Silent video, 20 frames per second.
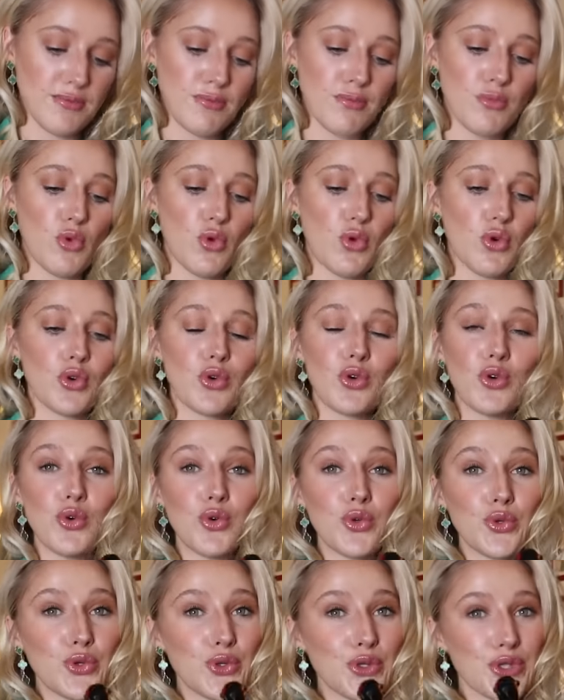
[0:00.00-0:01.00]
More
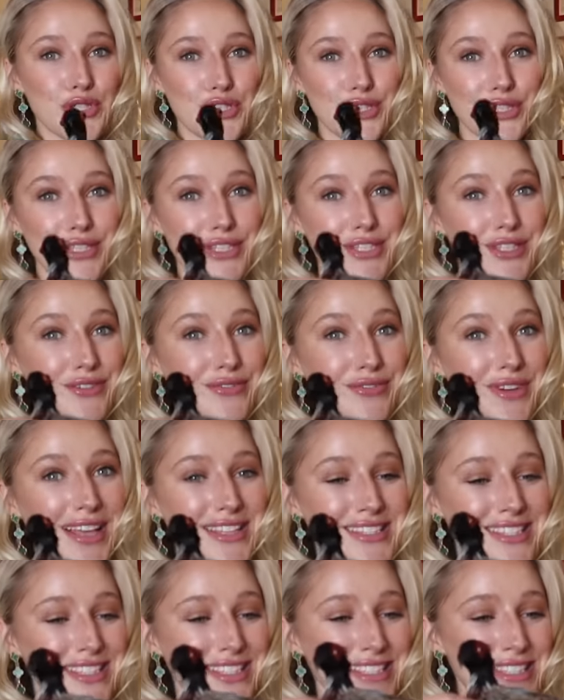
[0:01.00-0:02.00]
gorgeous
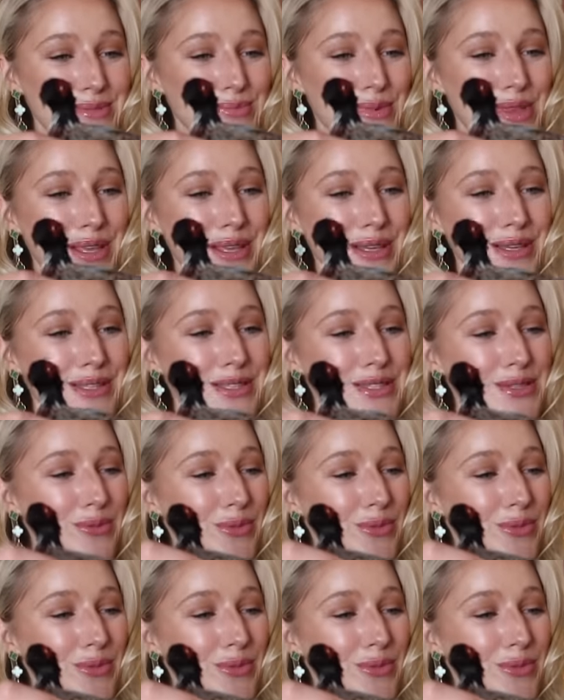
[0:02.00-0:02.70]
pheasants because